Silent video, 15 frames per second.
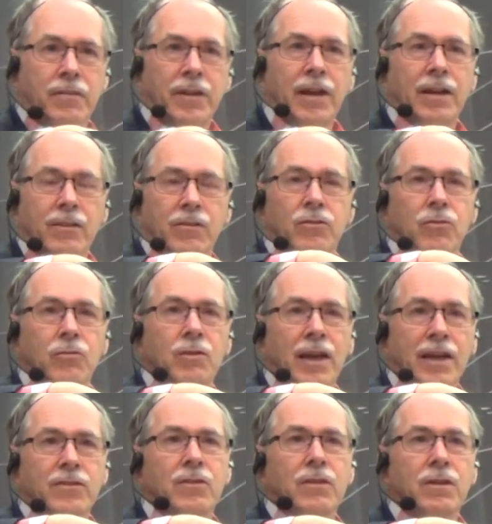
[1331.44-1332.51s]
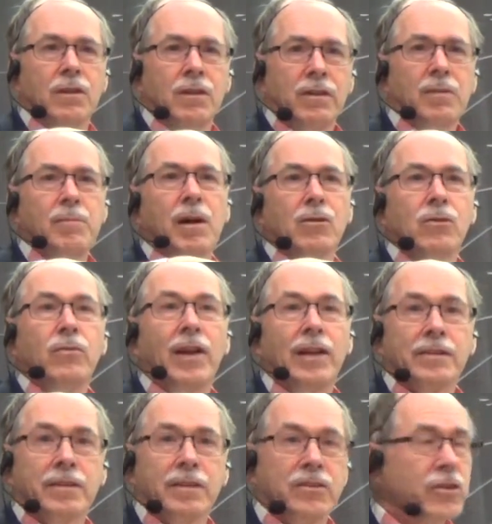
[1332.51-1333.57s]
then you get the amount of
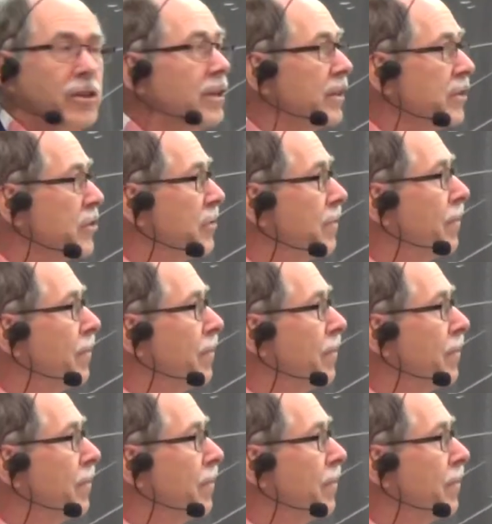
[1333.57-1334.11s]
electric charge.